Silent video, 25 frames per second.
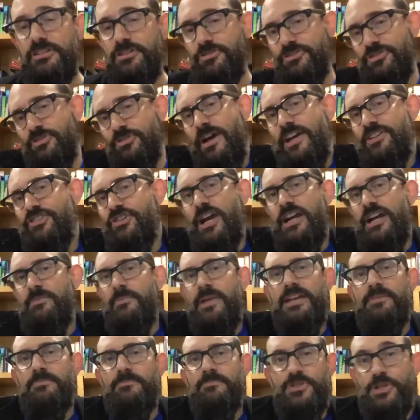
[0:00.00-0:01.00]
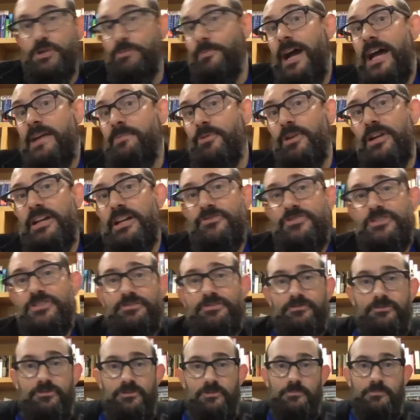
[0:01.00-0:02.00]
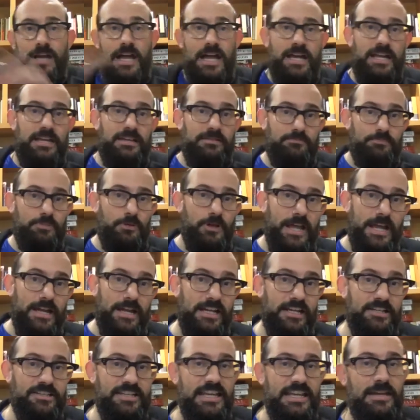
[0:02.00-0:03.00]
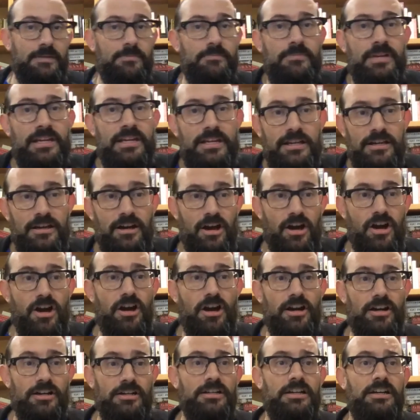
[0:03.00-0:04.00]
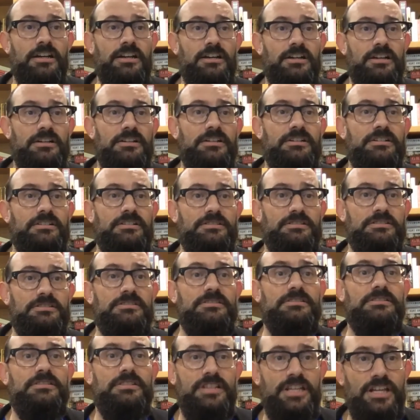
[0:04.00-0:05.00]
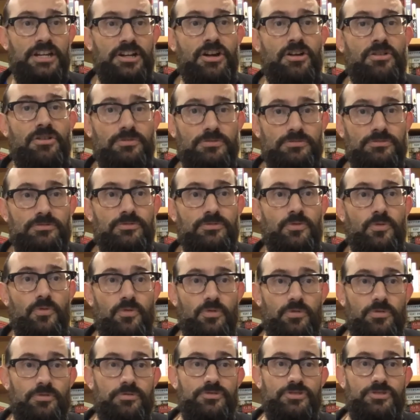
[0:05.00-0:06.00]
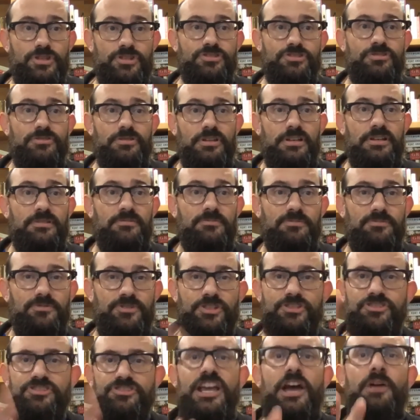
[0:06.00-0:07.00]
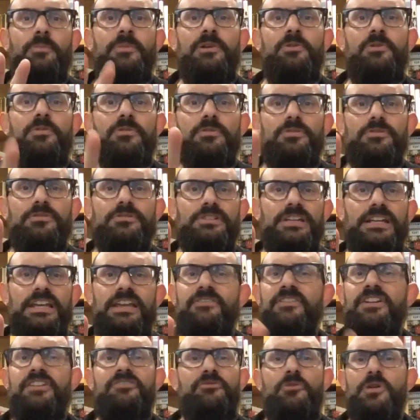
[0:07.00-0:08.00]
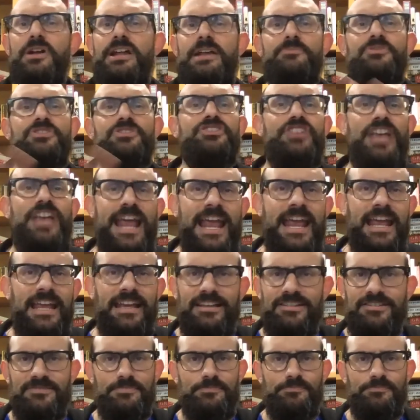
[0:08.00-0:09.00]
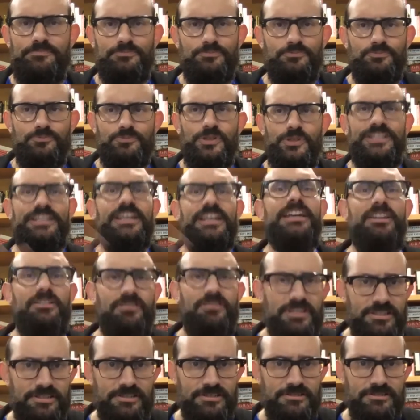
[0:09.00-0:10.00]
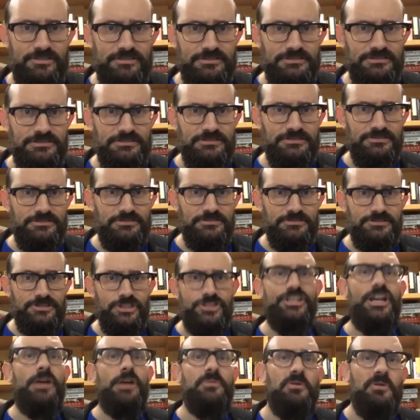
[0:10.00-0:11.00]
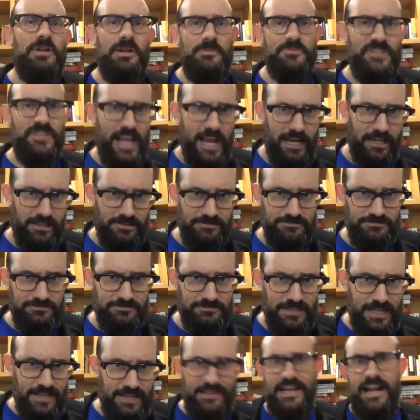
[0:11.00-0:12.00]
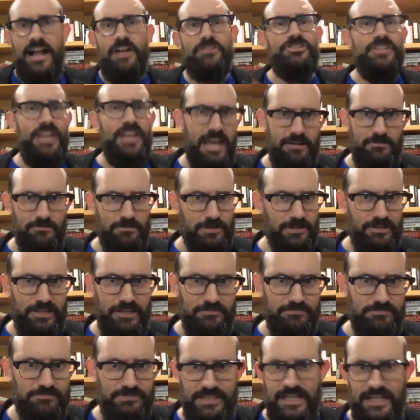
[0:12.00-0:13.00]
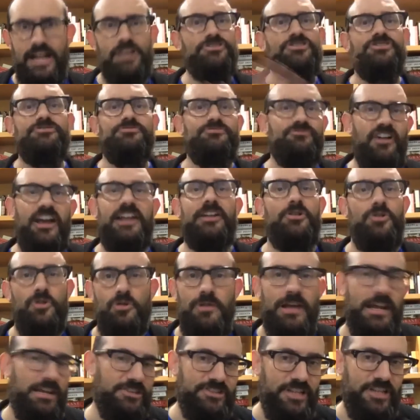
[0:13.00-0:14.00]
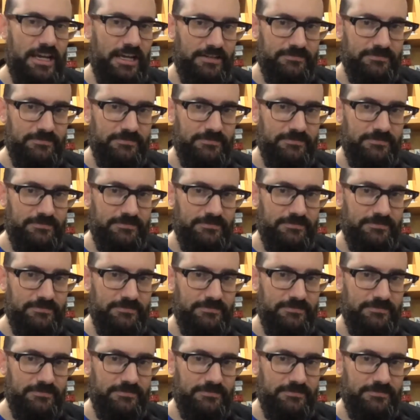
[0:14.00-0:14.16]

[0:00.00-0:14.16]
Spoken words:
So I try to make sure my briefs from my planning team are, you know, just just tell me, even if what I'm saying is ridiculous, just tell me what I'm saying. And then I'll say it really, then I'll find a cool way to say it.